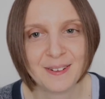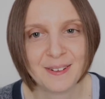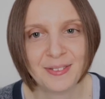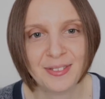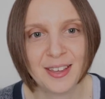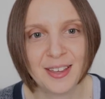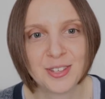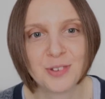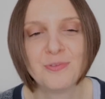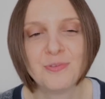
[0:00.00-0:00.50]

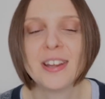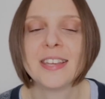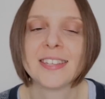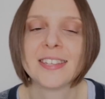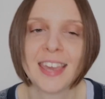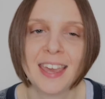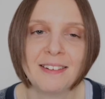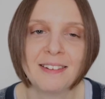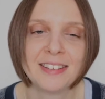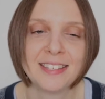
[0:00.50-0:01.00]
There's a risk
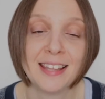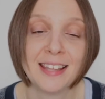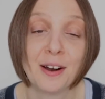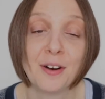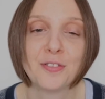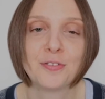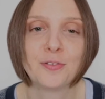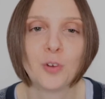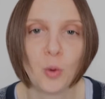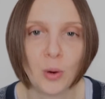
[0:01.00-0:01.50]
here, isn't there,
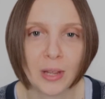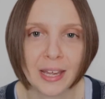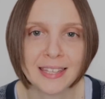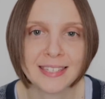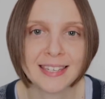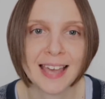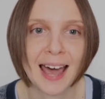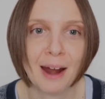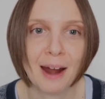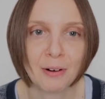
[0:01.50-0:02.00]
of falling
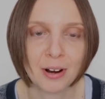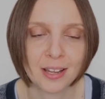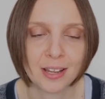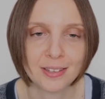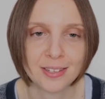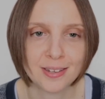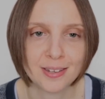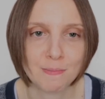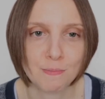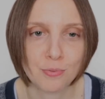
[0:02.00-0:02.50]
into
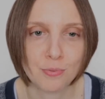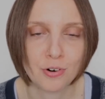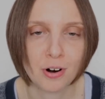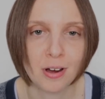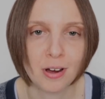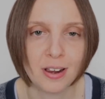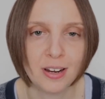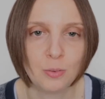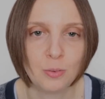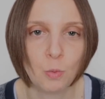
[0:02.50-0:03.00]
arrogance and
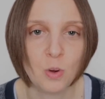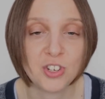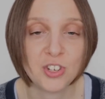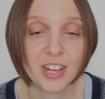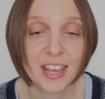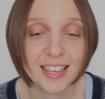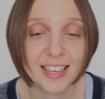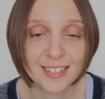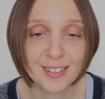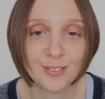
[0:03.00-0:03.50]
pride, which
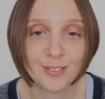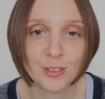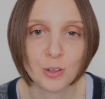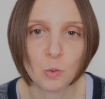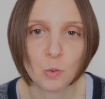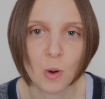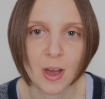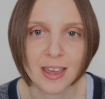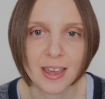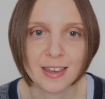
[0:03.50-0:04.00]
isn't the
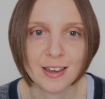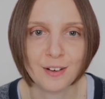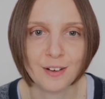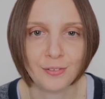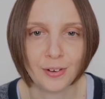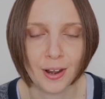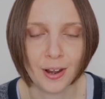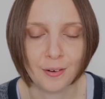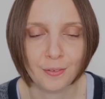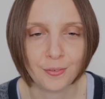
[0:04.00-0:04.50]
way
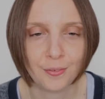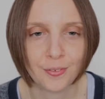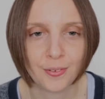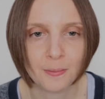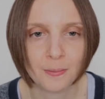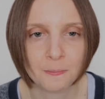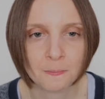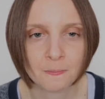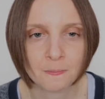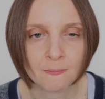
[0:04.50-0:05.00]
of love.
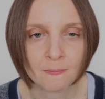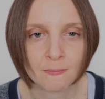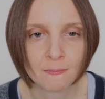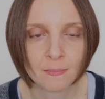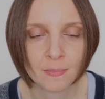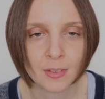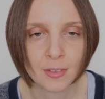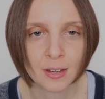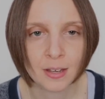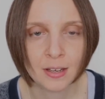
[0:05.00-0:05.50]

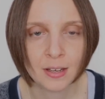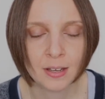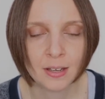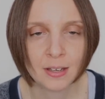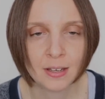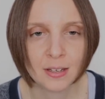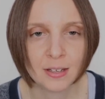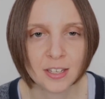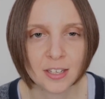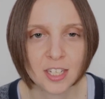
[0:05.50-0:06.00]

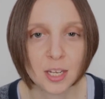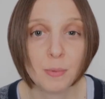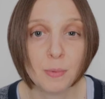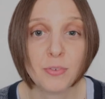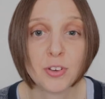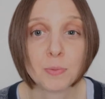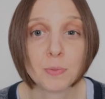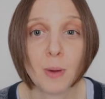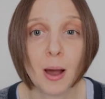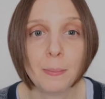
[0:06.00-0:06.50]
Some of
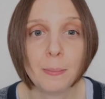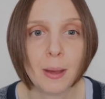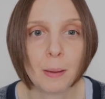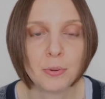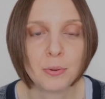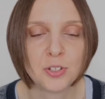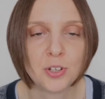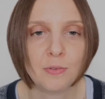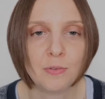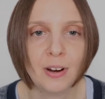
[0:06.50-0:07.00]
us might be
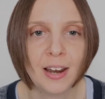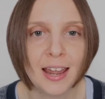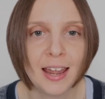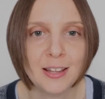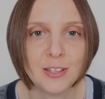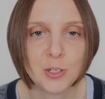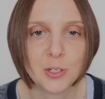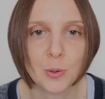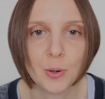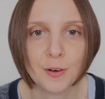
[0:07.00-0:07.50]
able to
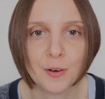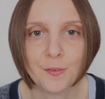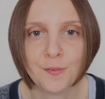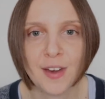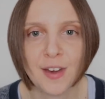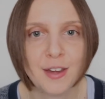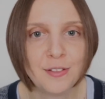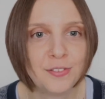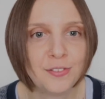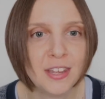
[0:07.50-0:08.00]
relate to a
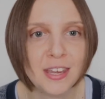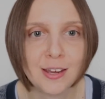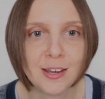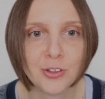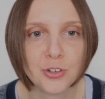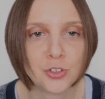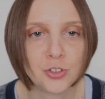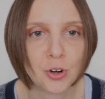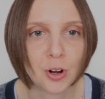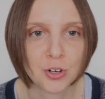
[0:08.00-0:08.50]
faith
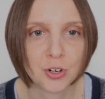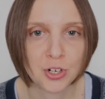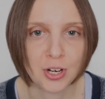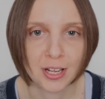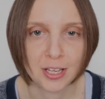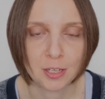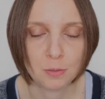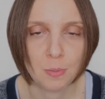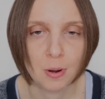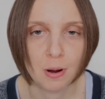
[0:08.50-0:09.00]
deconstruction
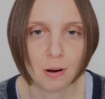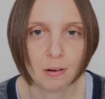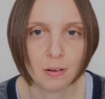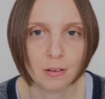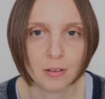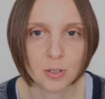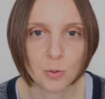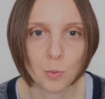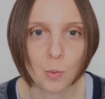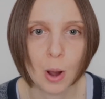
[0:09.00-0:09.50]

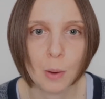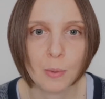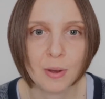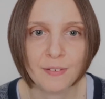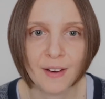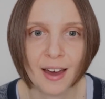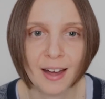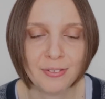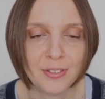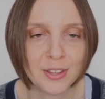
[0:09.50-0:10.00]
experience where we've
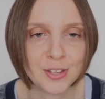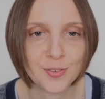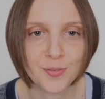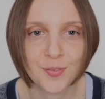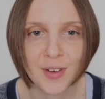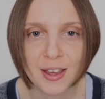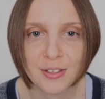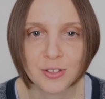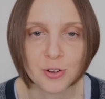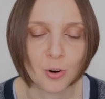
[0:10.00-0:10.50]
had this
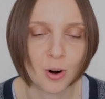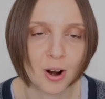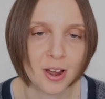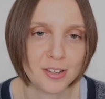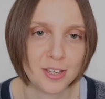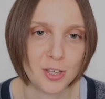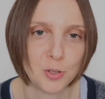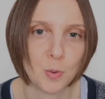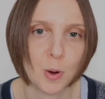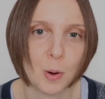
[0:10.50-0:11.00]
faith
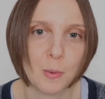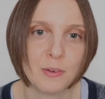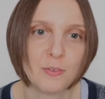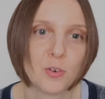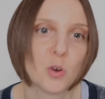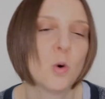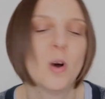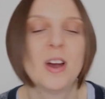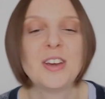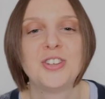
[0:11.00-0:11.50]
crisis where we've
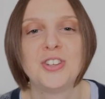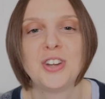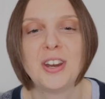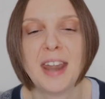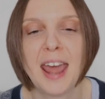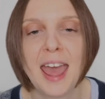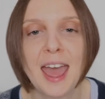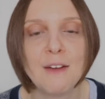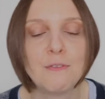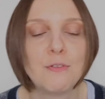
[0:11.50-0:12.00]

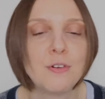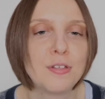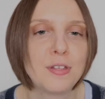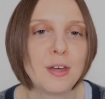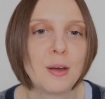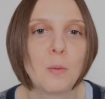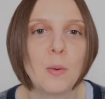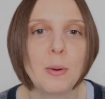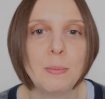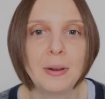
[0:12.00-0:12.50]
questioned
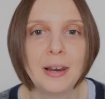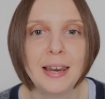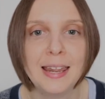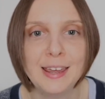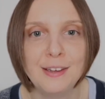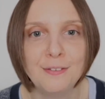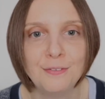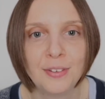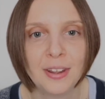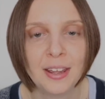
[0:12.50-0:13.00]
everything we
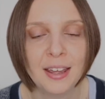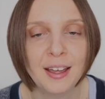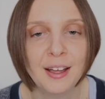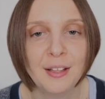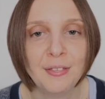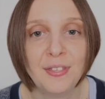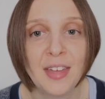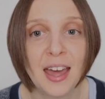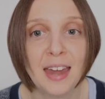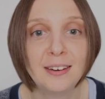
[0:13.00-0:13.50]
believed,
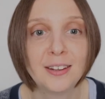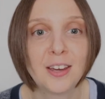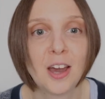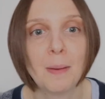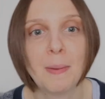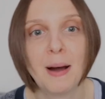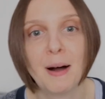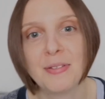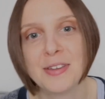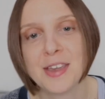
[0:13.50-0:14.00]
then
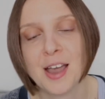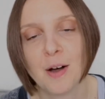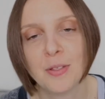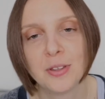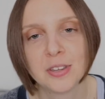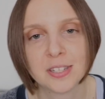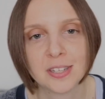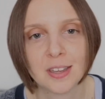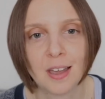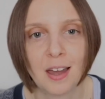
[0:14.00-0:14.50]
come out the
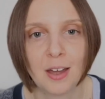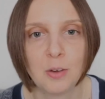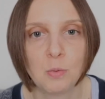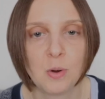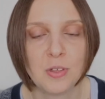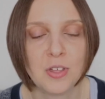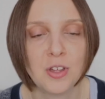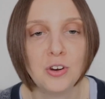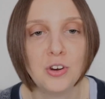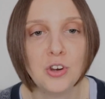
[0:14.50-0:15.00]
other side
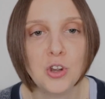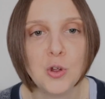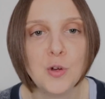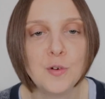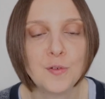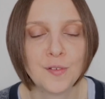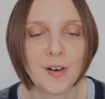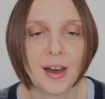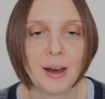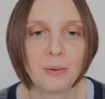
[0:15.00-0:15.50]
with a
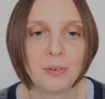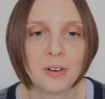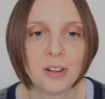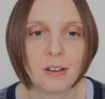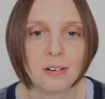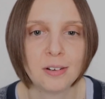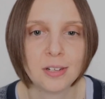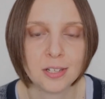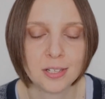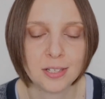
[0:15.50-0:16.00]
newfound
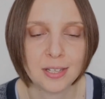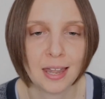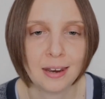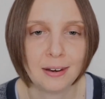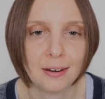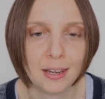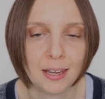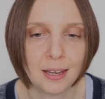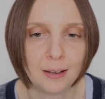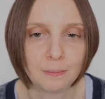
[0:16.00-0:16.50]

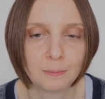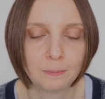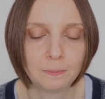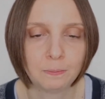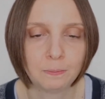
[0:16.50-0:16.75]
understanding.